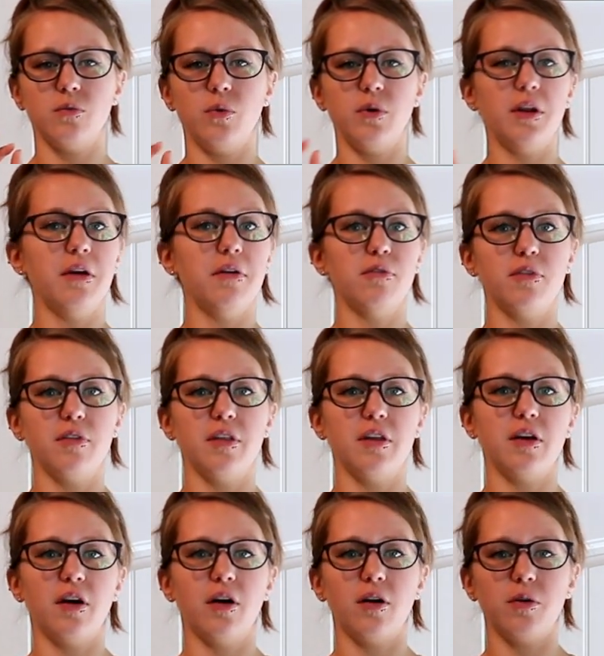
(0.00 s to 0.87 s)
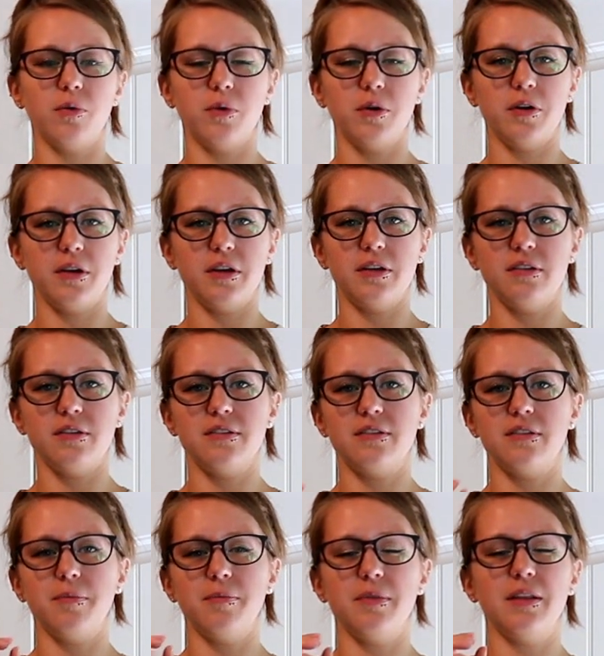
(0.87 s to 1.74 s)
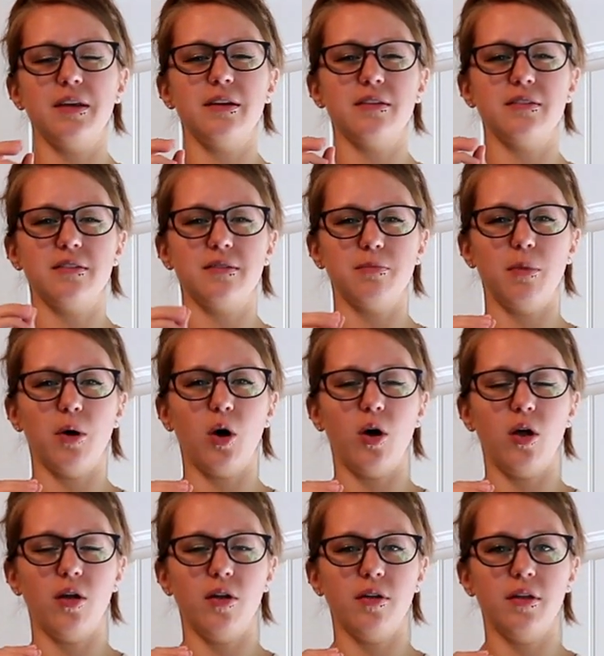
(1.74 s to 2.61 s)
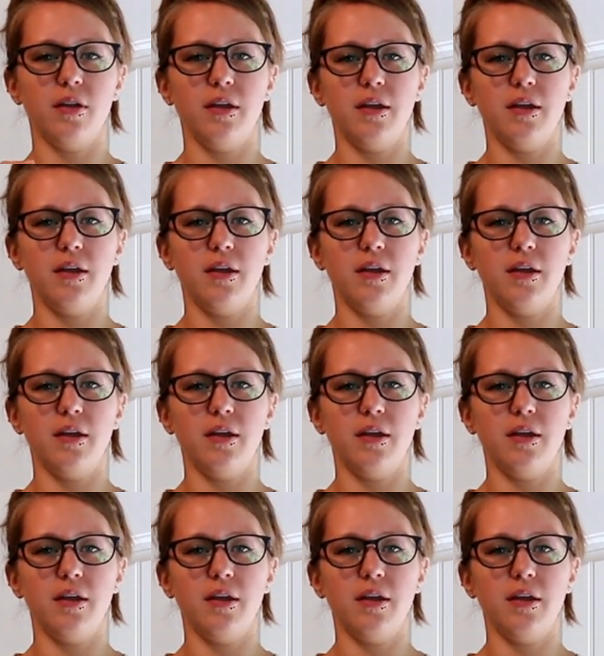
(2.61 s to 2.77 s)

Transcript: whatever the artwork is, something small.